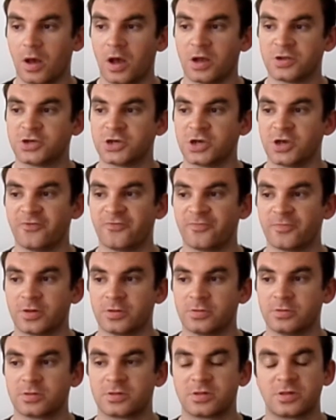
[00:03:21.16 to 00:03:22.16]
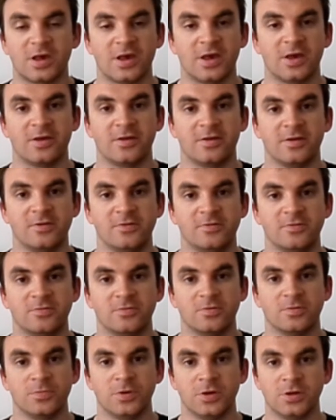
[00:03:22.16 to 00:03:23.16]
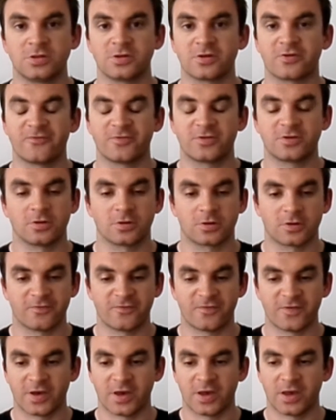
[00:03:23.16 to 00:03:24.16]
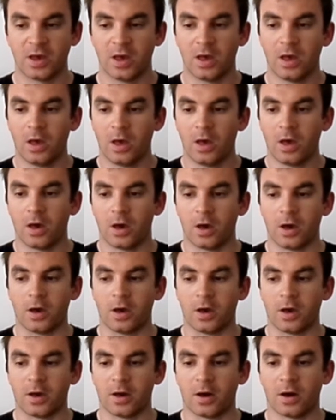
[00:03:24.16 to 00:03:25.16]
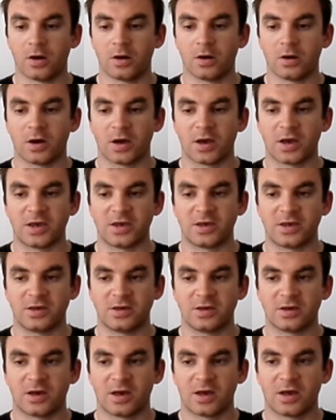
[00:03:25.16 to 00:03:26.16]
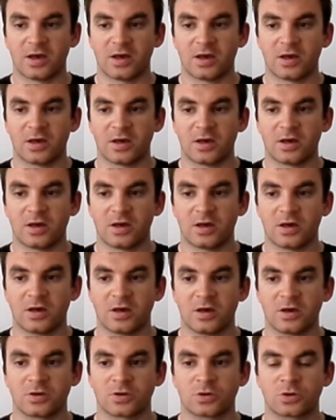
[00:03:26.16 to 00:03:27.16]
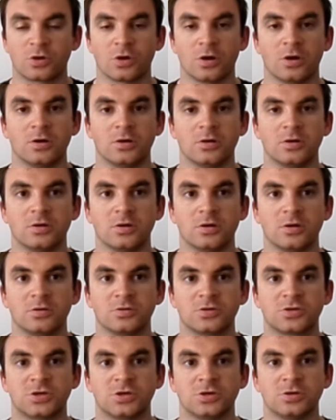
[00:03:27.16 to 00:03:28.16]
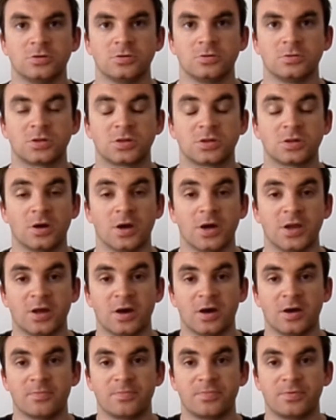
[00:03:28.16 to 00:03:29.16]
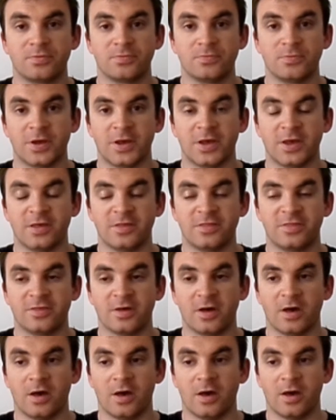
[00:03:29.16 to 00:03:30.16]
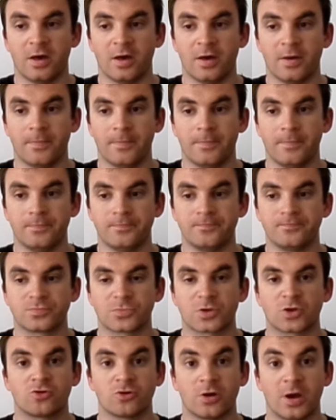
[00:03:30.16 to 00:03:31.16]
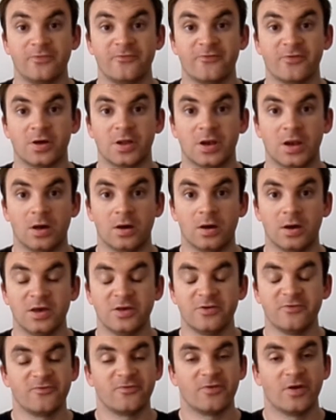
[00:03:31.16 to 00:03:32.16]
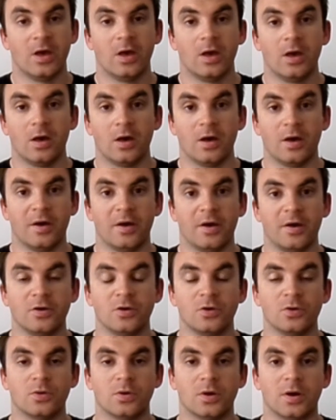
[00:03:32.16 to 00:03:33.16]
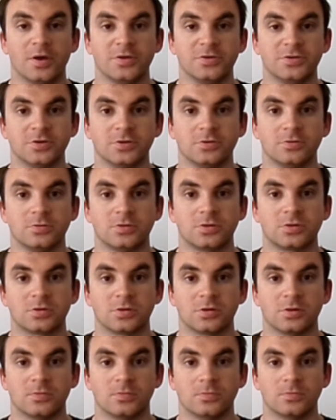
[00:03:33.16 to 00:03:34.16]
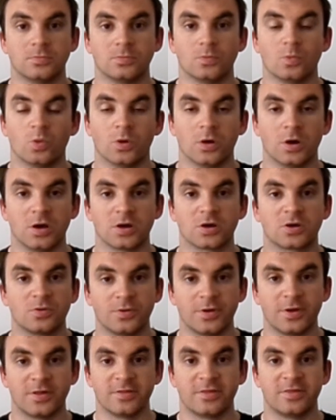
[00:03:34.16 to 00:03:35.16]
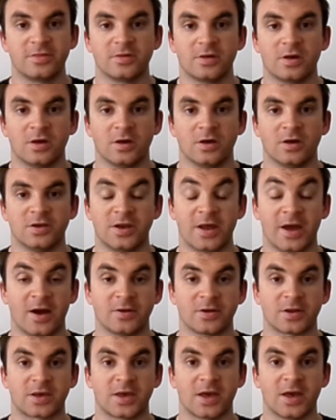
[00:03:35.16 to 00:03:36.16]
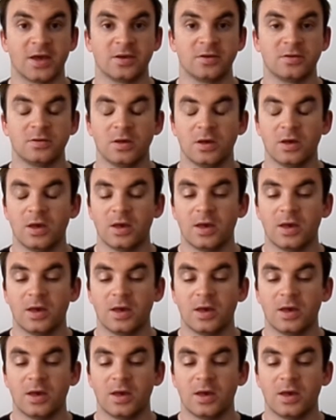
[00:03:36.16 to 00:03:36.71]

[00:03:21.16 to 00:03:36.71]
achievements in music photography, I got to sign up with Grapevine Live, who I do some work with now and again,